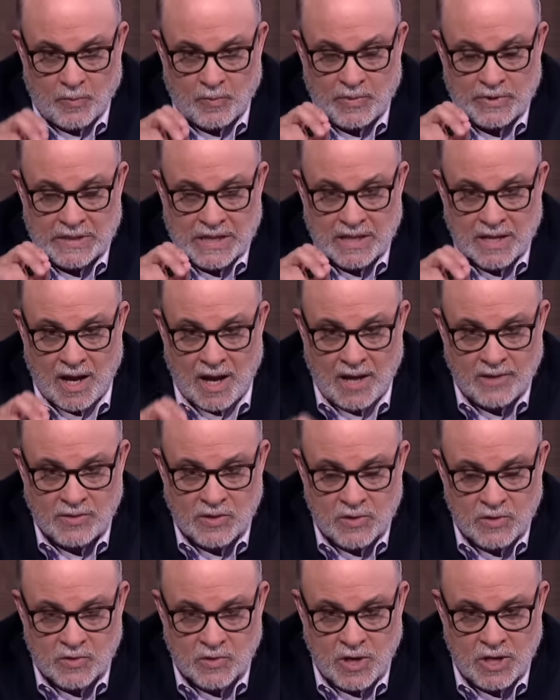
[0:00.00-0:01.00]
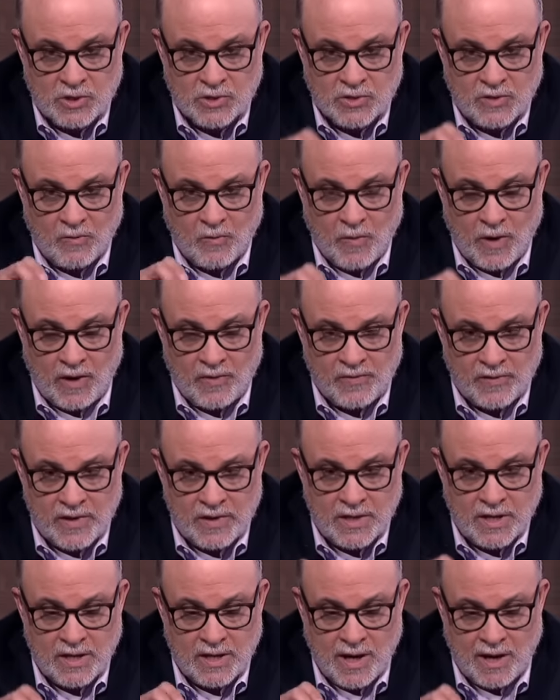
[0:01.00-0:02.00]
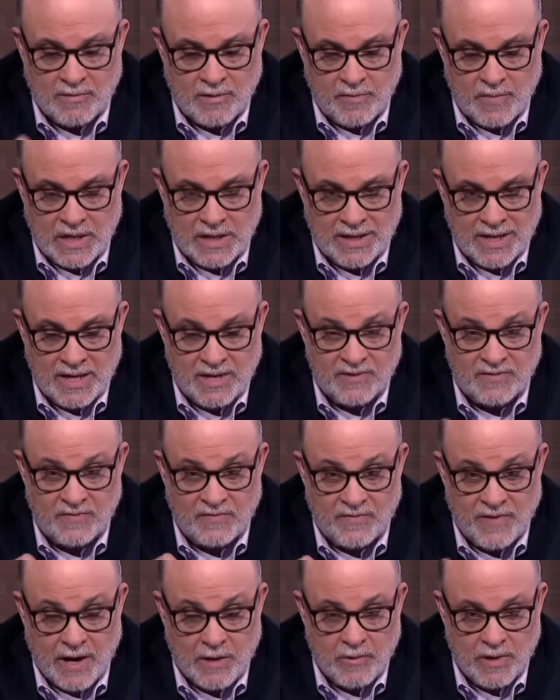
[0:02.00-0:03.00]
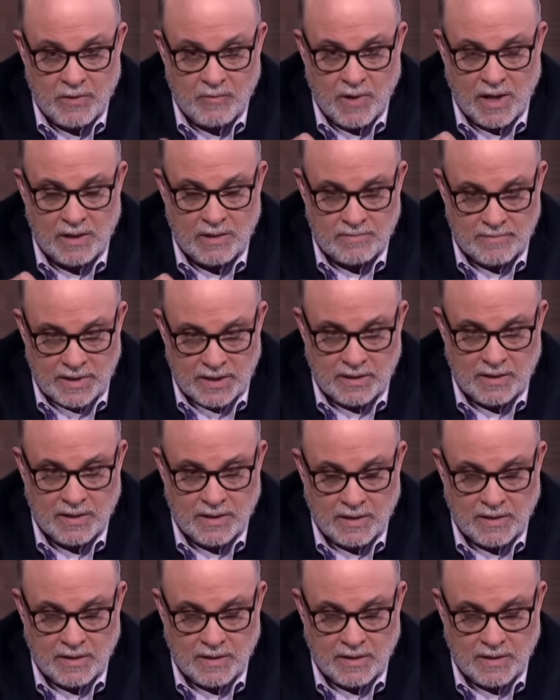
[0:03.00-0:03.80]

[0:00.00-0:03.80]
But the concentration of wealth in the government is very relevant.